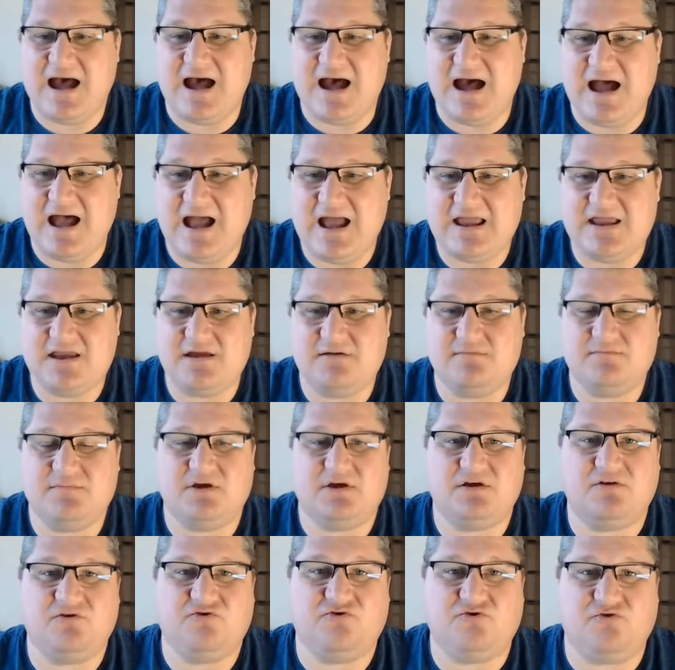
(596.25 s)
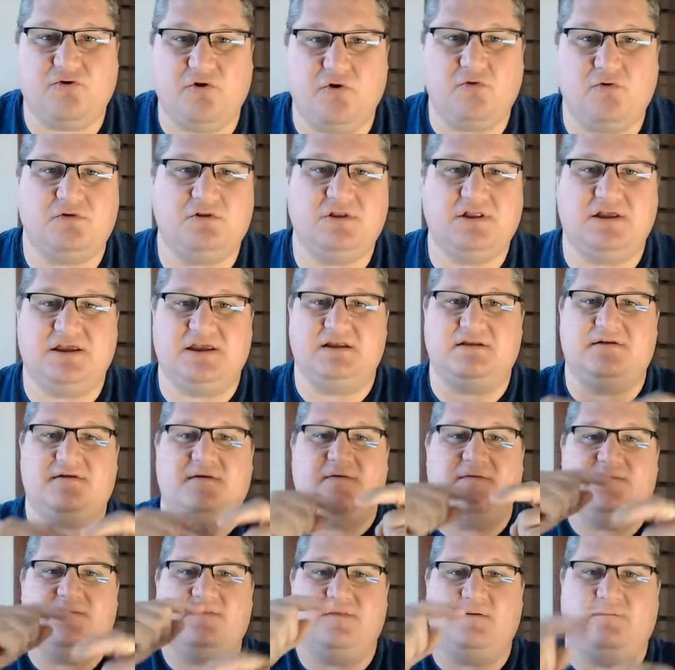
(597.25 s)
I am controlling
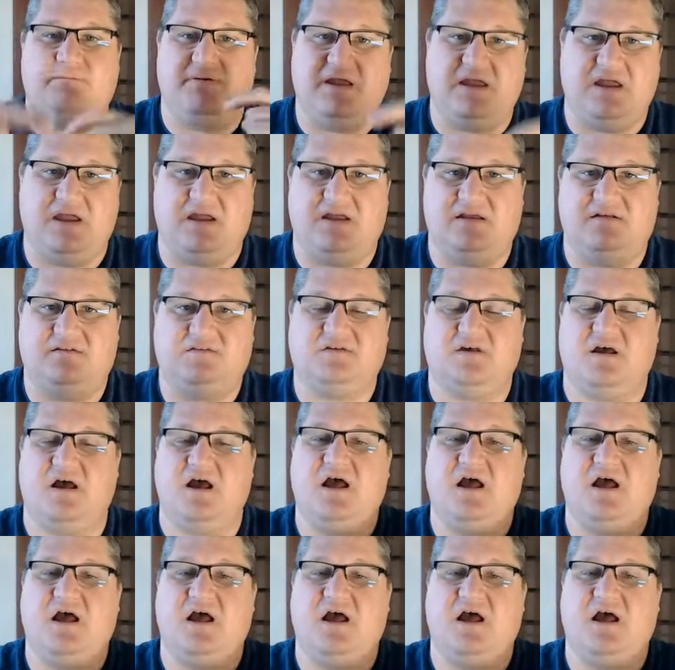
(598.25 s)
the pace,